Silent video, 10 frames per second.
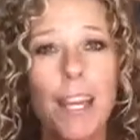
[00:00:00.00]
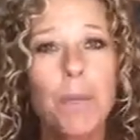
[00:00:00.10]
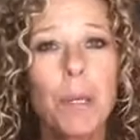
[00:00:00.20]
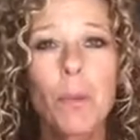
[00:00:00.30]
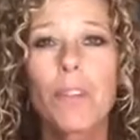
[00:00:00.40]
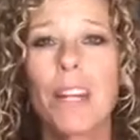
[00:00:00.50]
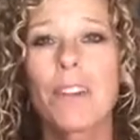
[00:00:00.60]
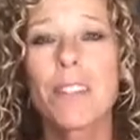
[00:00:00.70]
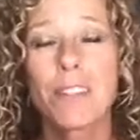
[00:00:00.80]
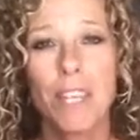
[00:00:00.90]
People are there to
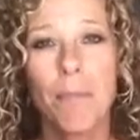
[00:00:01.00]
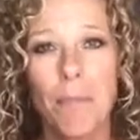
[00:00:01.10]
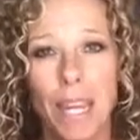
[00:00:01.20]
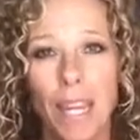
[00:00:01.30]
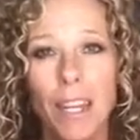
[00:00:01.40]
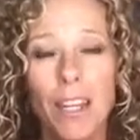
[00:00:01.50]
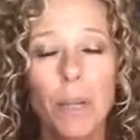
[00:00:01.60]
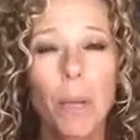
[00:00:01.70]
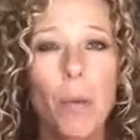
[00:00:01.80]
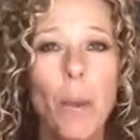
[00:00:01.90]
see me.
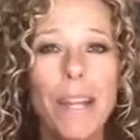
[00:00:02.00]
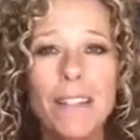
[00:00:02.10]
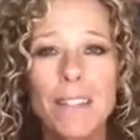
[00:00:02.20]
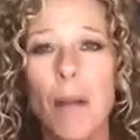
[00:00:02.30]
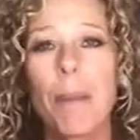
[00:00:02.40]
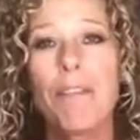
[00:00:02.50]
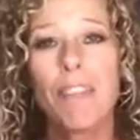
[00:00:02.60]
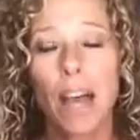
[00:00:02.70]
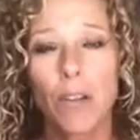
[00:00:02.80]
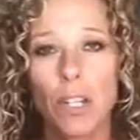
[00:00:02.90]
My weight is not my
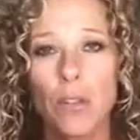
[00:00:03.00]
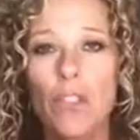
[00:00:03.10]
value.